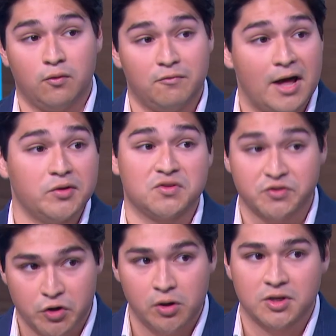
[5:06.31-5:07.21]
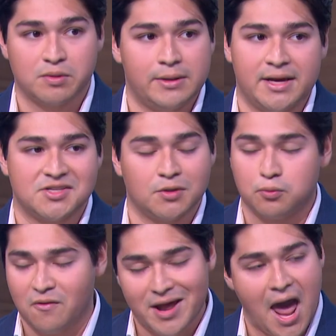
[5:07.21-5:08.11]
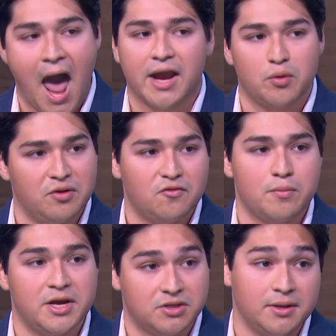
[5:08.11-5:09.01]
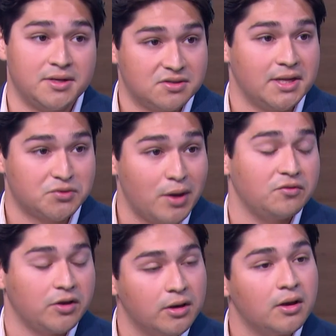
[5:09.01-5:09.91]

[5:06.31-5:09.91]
values of journalism, and that is to provide accurate information that's relevant.